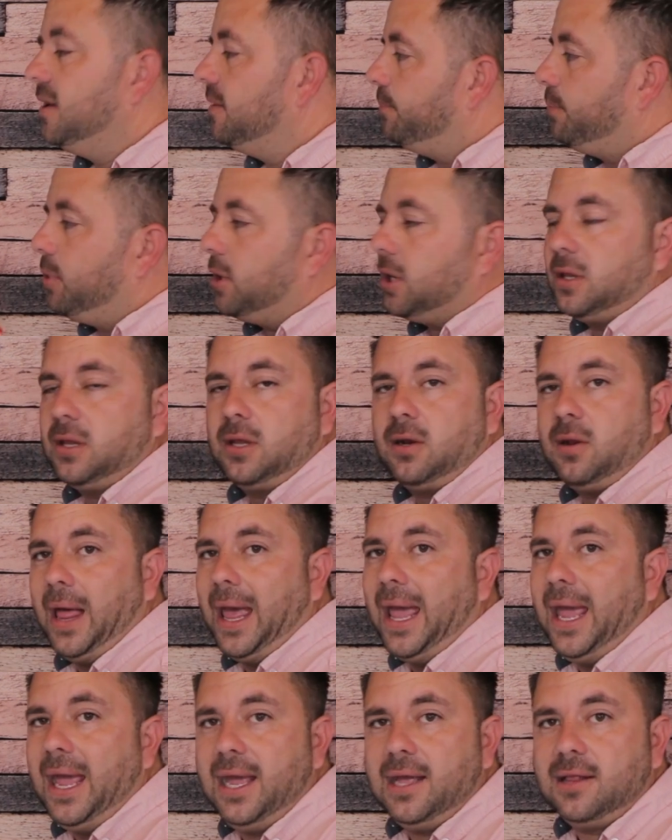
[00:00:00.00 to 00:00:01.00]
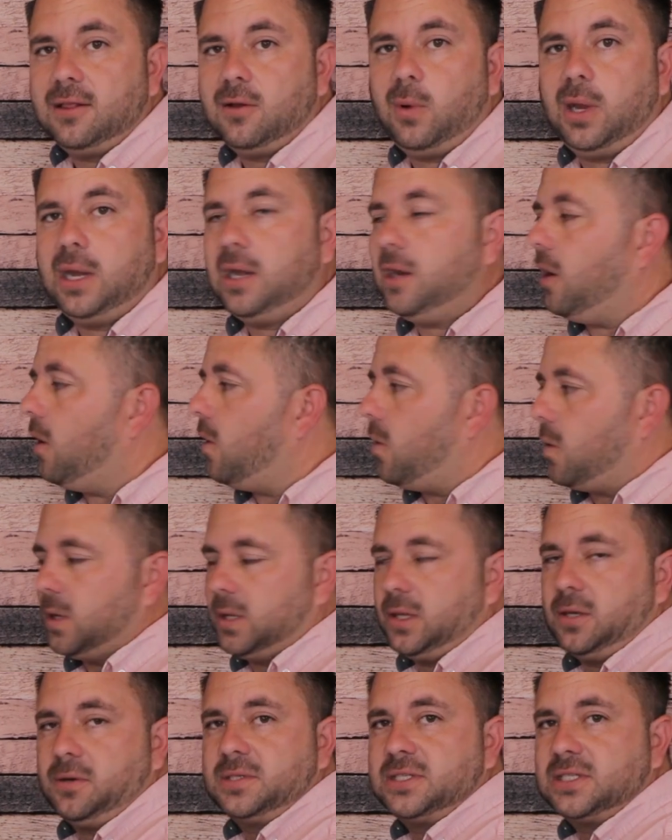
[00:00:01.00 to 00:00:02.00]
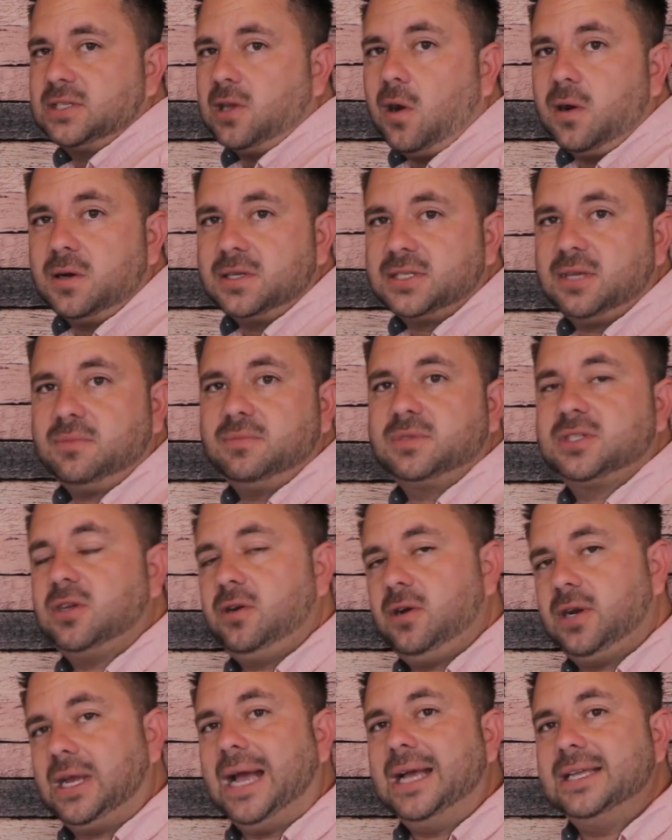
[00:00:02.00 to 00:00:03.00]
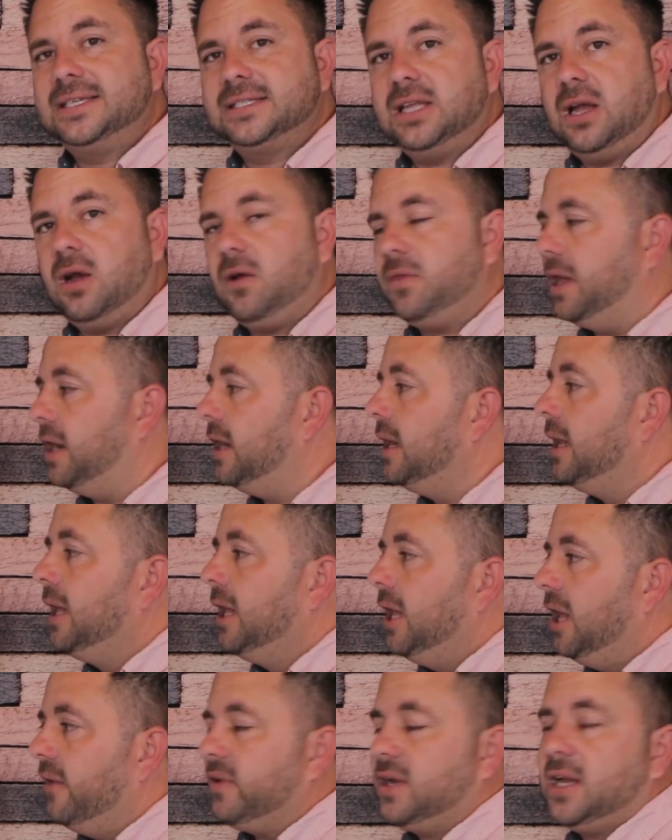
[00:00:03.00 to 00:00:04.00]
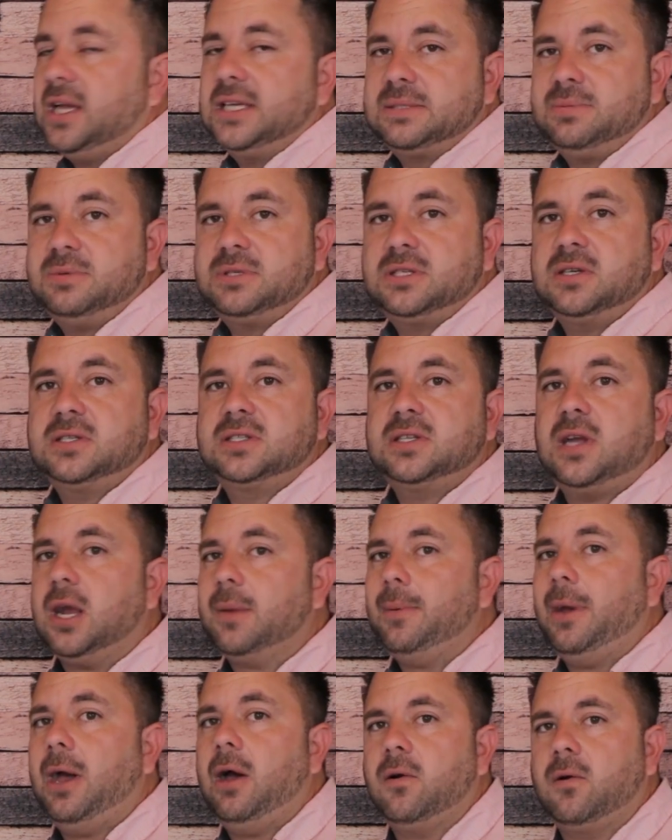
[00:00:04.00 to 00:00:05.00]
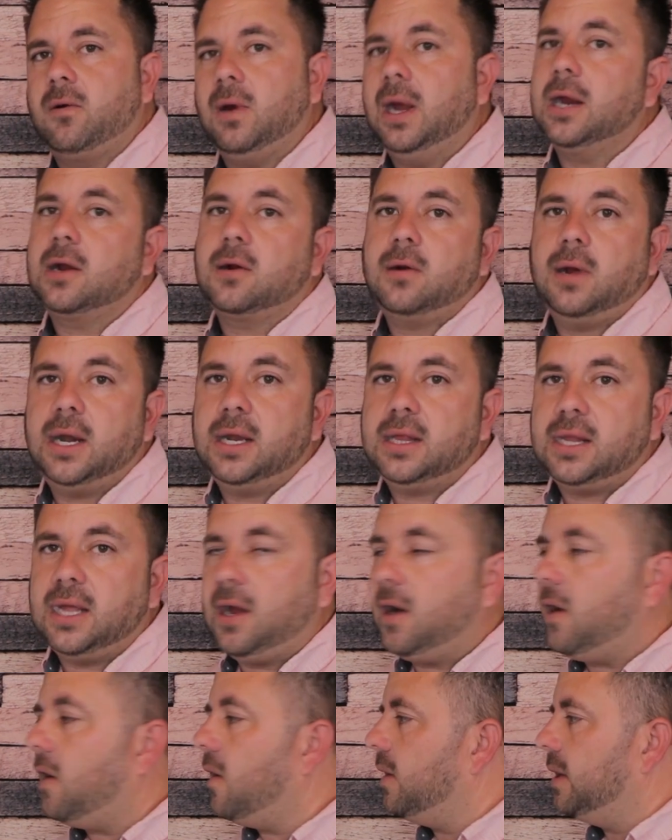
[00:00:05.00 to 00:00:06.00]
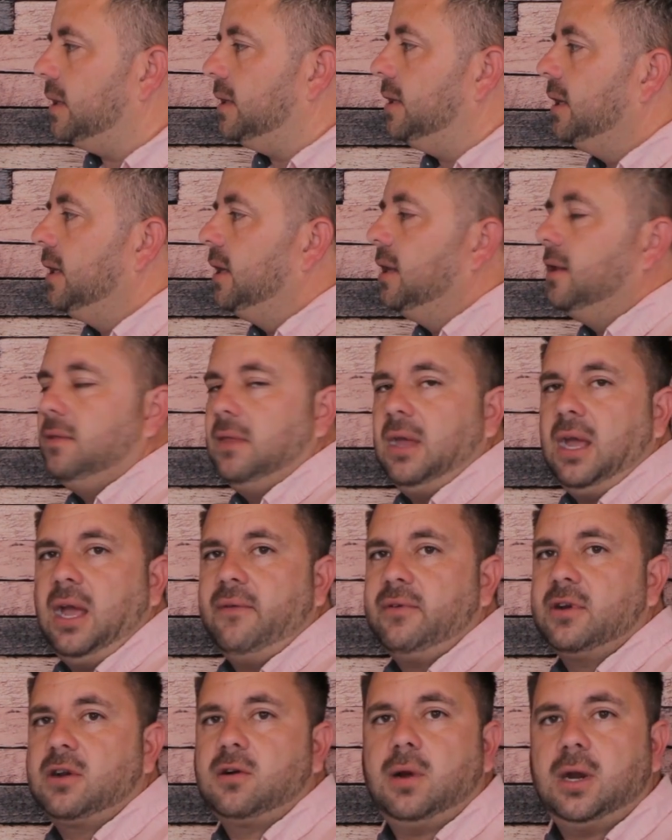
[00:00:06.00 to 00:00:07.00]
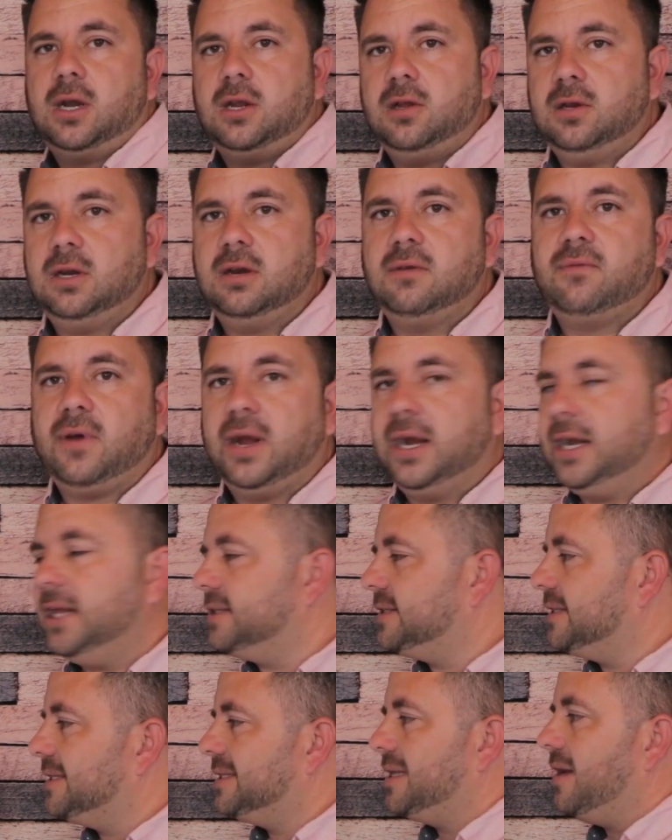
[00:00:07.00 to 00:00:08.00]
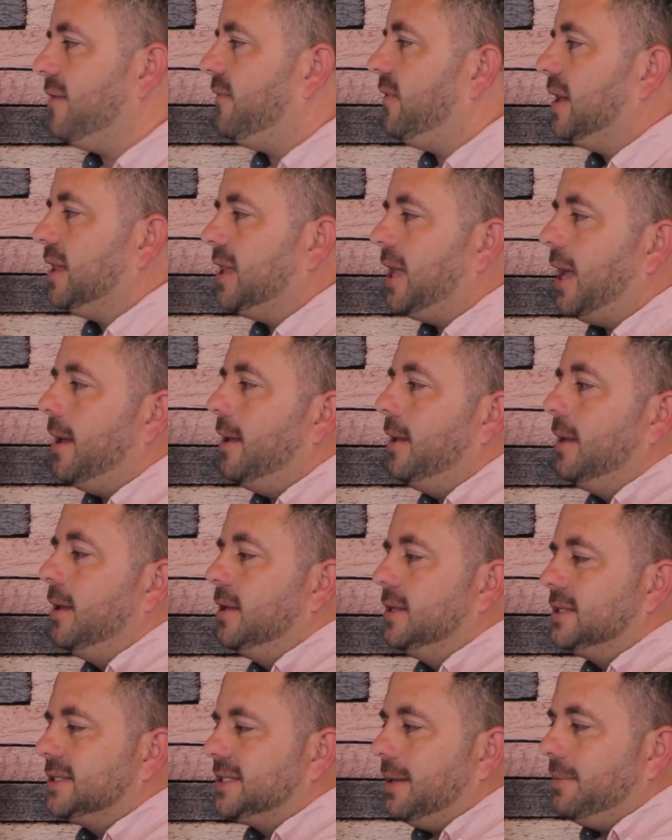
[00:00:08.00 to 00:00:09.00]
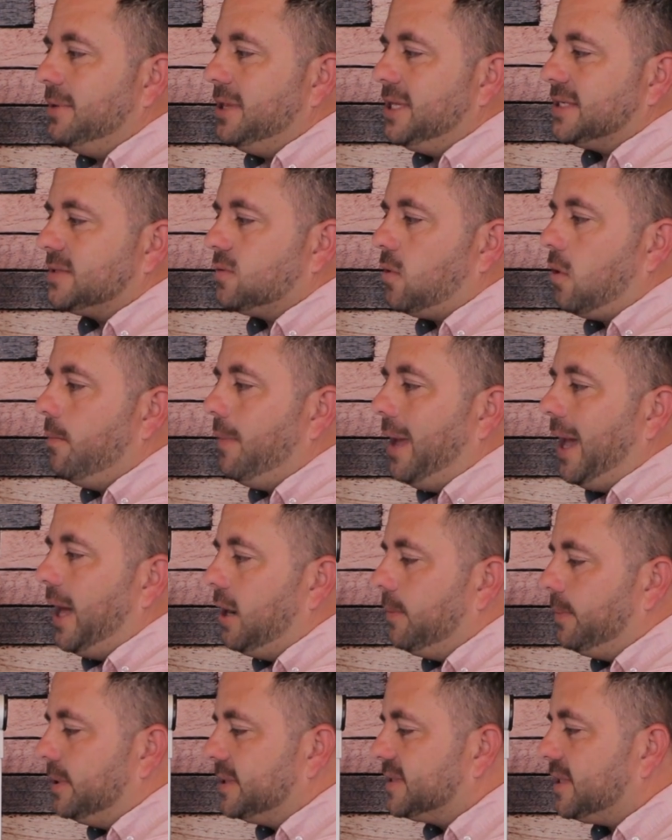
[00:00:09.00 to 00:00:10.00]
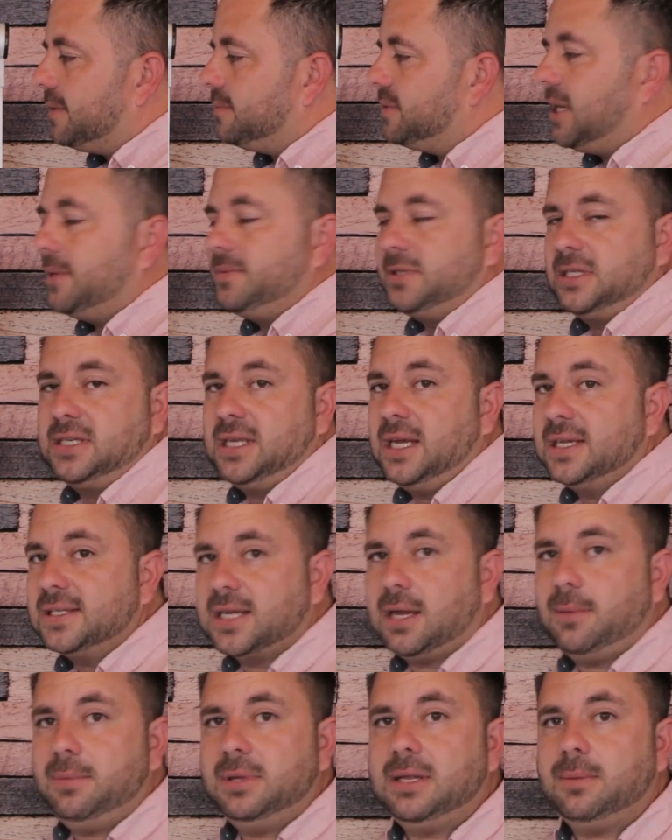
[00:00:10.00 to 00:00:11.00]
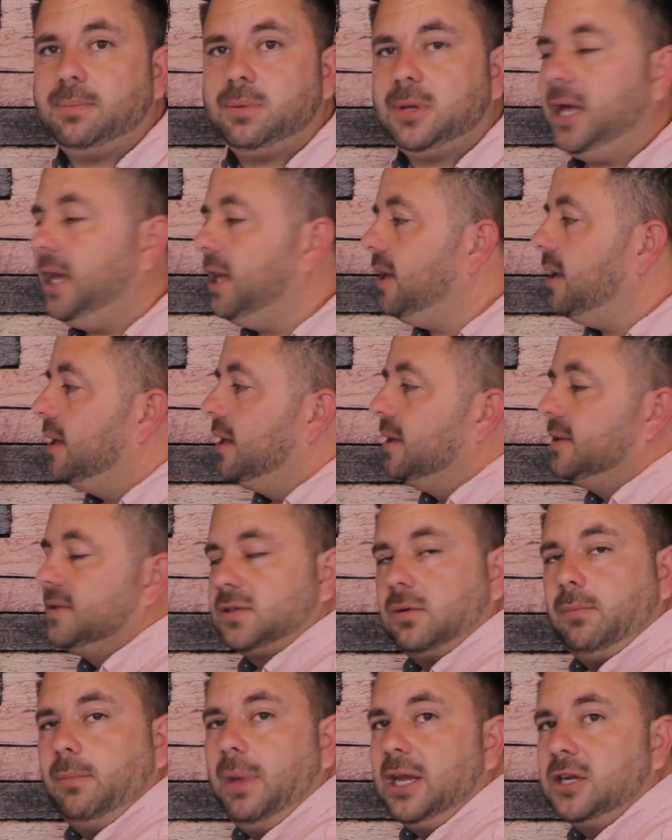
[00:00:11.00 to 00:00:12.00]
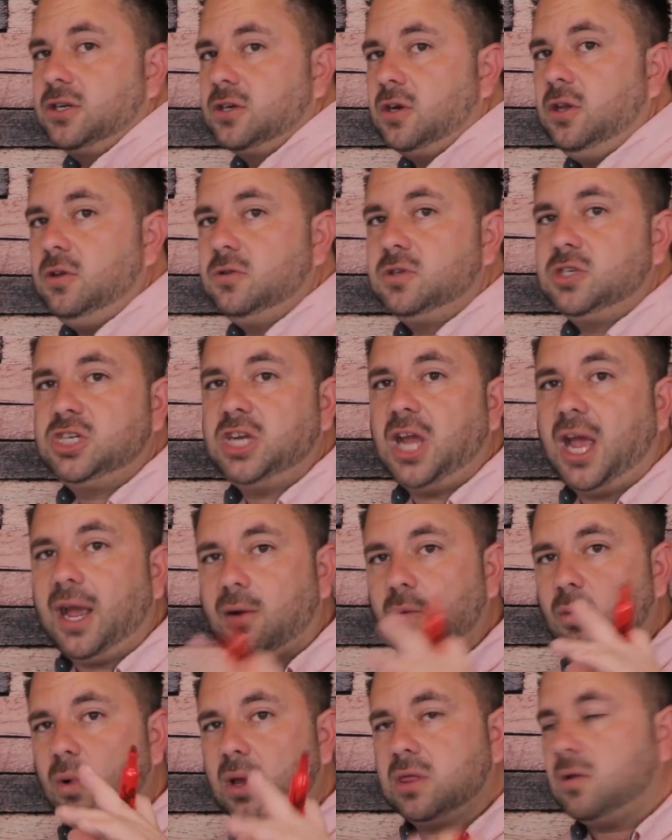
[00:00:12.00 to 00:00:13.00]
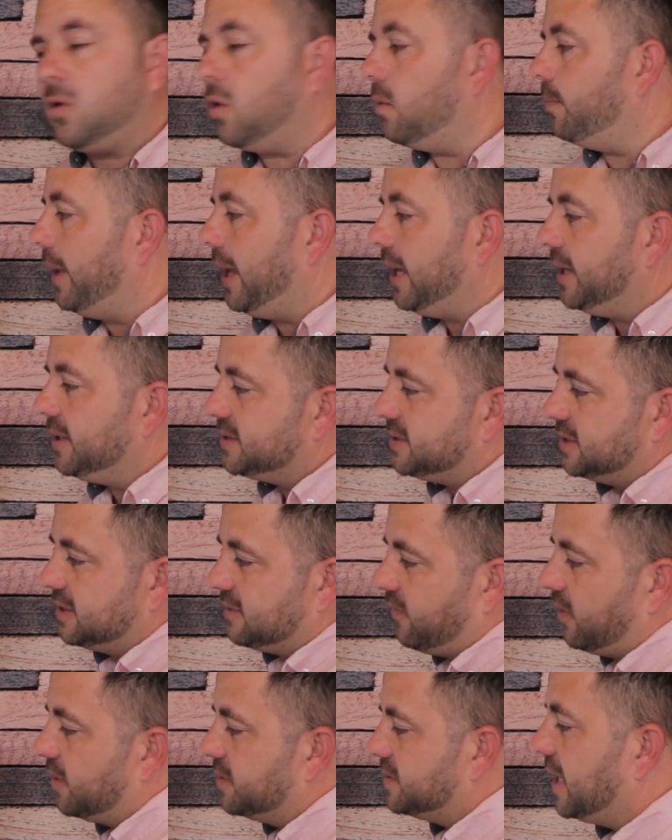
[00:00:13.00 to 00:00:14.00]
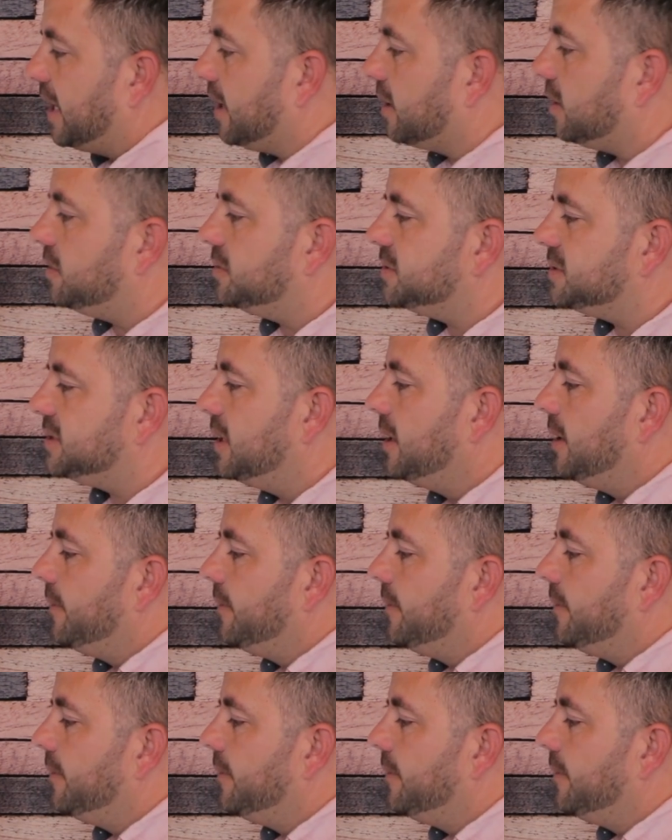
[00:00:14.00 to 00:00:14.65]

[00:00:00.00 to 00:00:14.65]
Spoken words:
put a little A in the window or a little star or something so your guys know that if a customer starts talking about how great credit they are and they have a credit union financing, stuff like that, some of this won't matter, but sometimes it does come into play. So make sure you check with your banks as far as that goes.